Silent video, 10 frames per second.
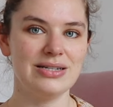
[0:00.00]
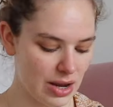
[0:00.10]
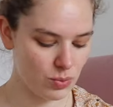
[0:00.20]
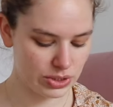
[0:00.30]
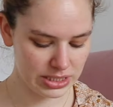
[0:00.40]

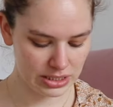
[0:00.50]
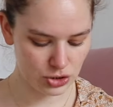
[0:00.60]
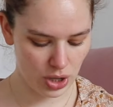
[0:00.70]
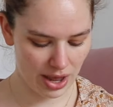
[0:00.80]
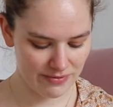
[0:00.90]
I wanted
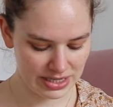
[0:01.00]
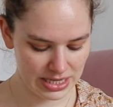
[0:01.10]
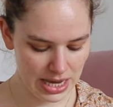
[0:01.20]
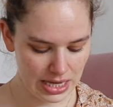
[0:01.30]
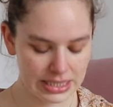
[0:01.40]
to have it
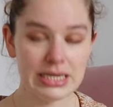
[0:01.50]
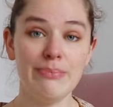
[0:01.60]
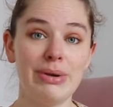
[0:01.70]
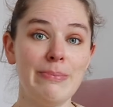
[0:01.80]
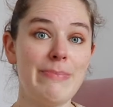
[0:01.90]

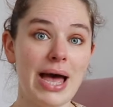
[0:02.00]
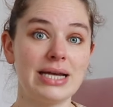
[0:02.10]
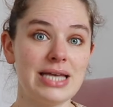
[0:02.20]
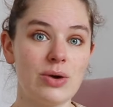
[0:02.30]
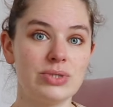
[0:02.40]
simply
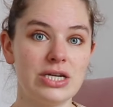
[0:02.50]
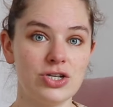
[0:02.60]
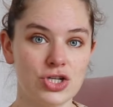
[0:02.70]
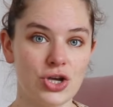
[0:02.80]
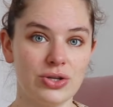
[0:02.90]
bagged out
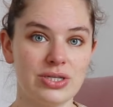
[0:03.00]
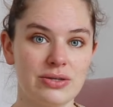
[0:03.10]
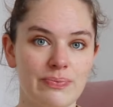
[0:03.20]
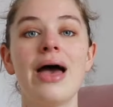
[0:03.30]
and shut,